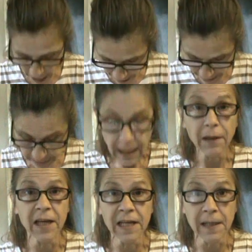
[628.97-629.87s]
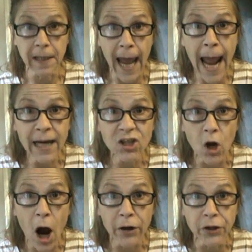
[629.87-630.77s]
As these gang
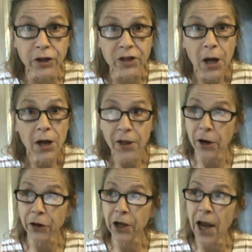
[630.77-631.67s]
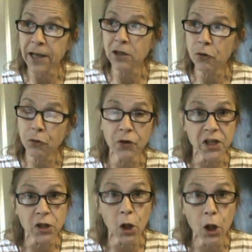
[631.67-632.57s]
stalkers that are connected through
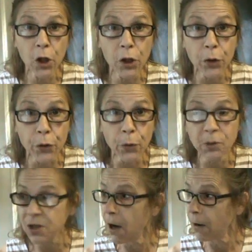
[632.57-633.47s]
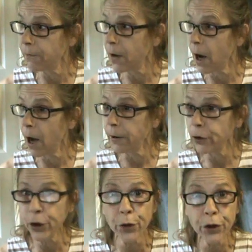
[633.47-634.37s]
these colluded groups of
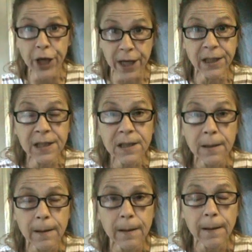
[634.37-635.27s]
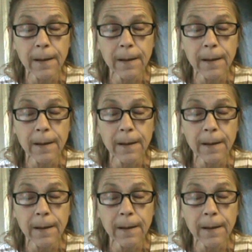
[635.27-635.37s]
unions,